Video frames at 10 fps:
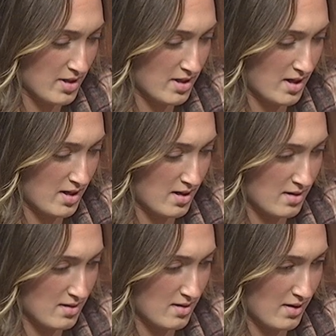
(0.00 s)
it your best shot
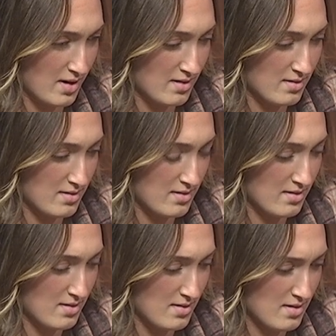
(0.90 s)
here. Okay. Alrighty.
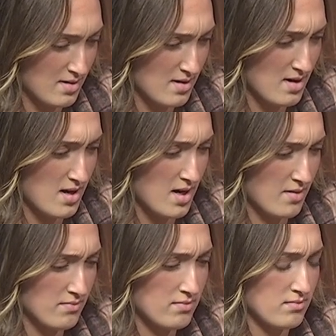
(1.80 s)

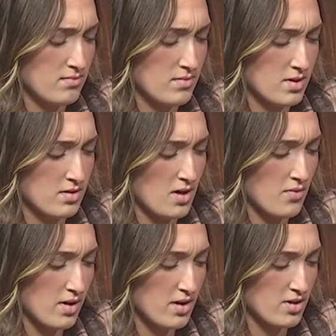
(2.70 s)
Um,
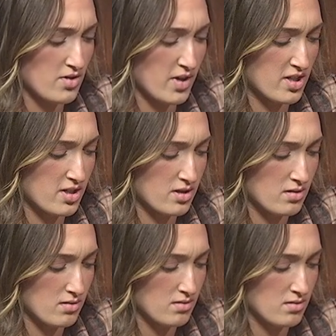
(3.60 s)
so we're gonna
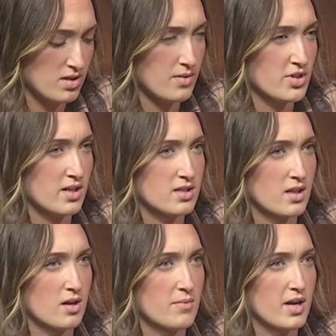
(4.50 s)
switch subjects
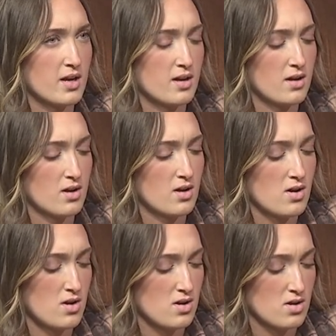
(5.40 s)
a little bit.
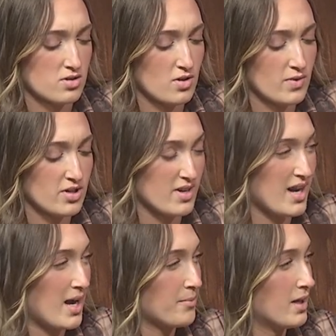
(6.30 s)
Ah, so when you're
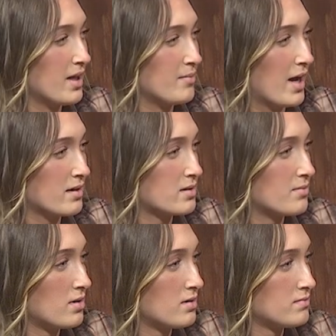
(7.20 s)
not playing
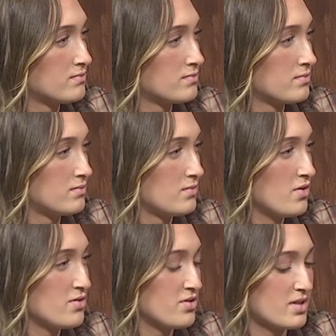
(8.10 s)
basketball,
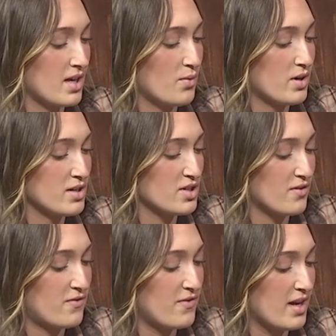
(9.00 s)
what would you say? What is
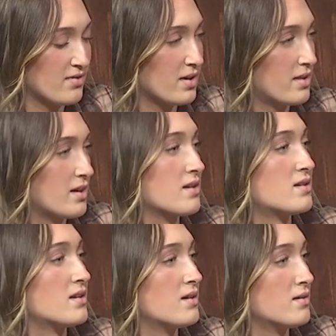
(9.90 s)
your favorite
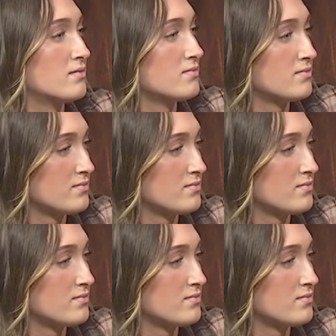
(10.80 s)
thing to do?